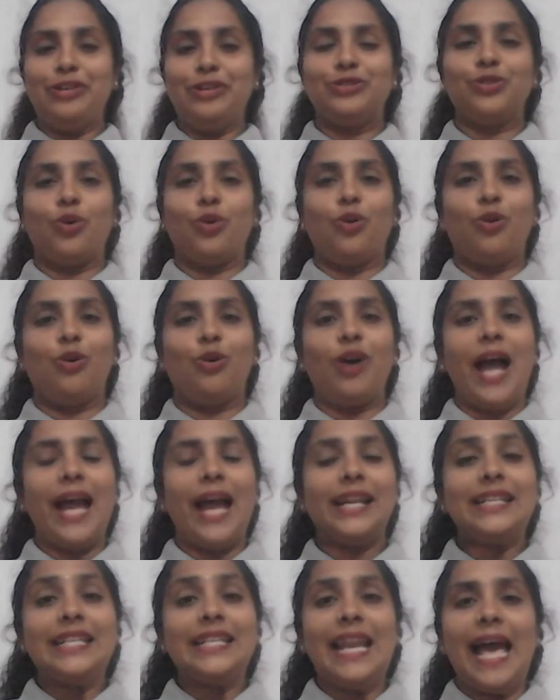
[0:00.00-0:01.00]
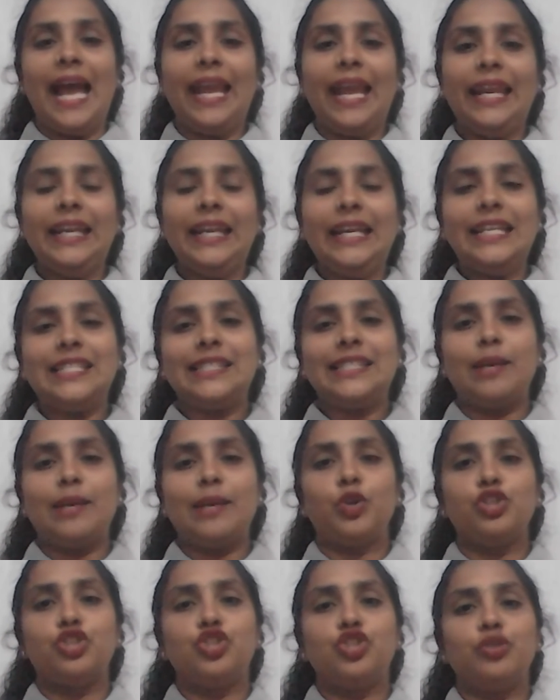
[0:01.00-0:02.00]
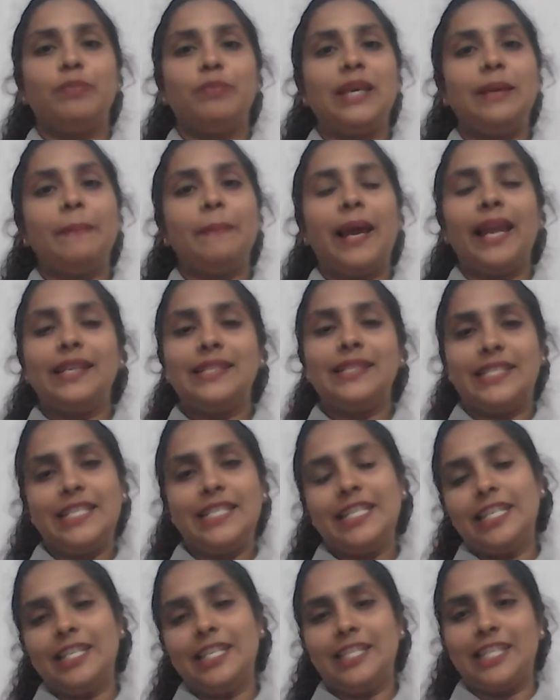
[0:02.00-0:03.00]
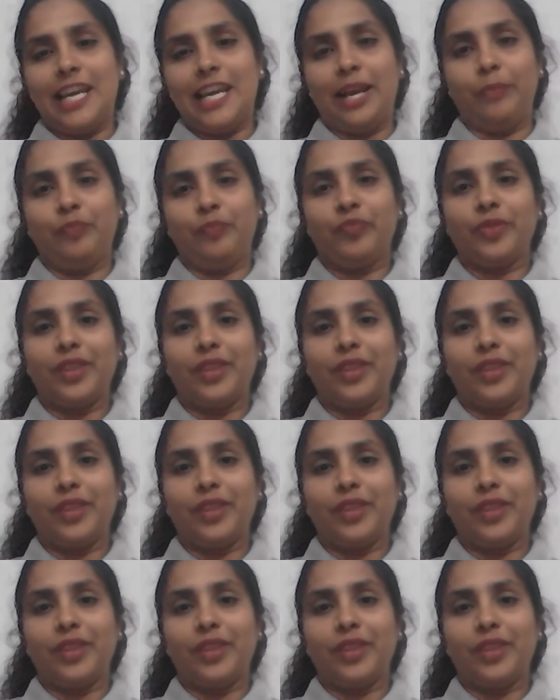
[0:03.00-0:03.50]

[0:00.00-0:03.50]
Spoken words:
So at 9 is supposed to be my dinner time.